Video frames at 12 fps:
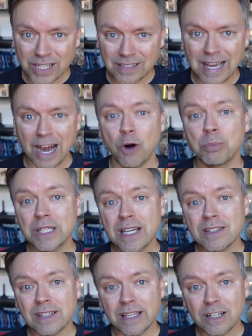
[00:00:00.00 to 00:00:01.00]
till now,
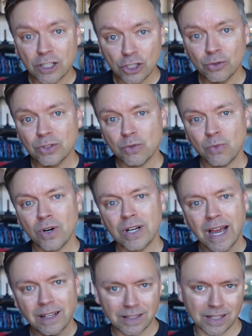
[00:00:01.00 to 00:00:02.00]
please include the word
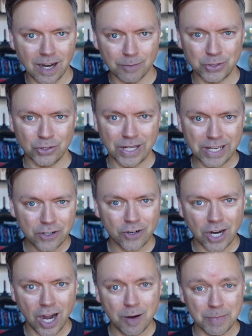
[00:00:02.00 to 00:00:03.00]
helicopter in your
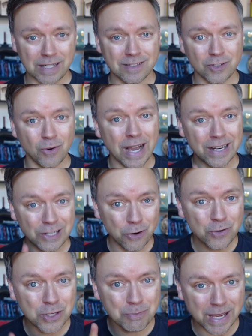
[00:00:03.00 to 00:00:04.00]
comments so I know
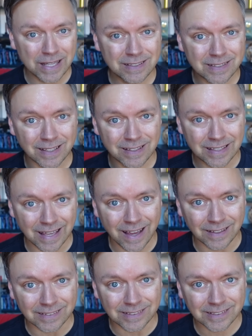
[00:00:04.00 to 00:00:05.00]
you made it till the
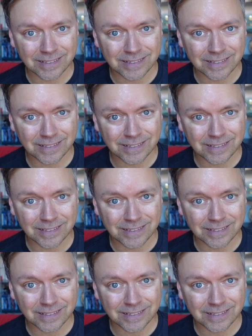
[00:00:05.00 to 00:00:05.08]
end.